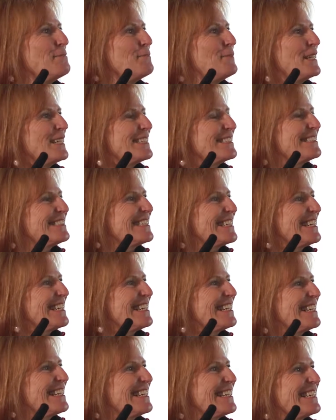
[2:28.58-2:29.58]
But
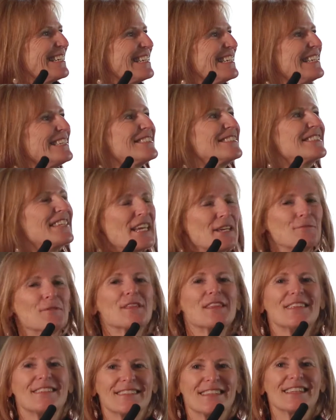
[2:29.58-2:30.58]
it stayed
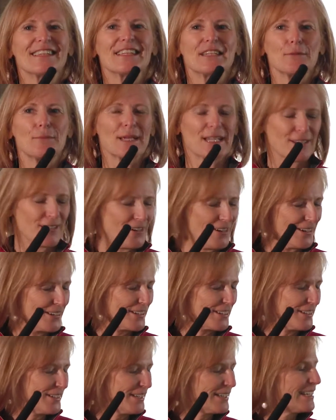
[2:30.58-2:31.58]
with us a little bit
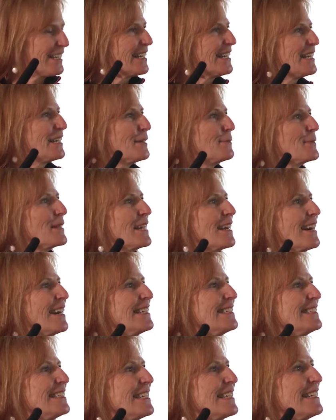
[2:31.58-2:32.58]
longer, the
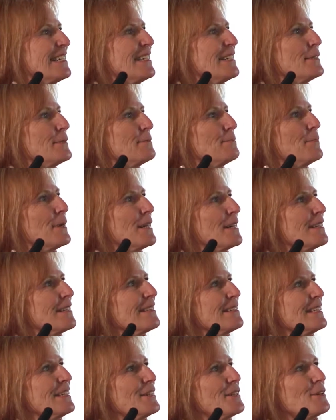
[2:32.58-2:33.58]
idea. But
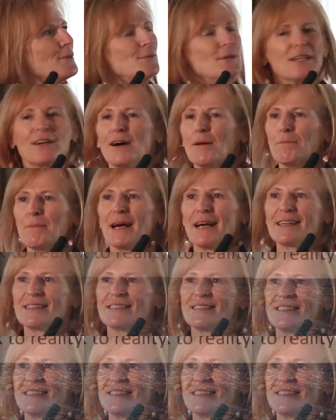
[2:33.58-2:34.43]
you know, we got back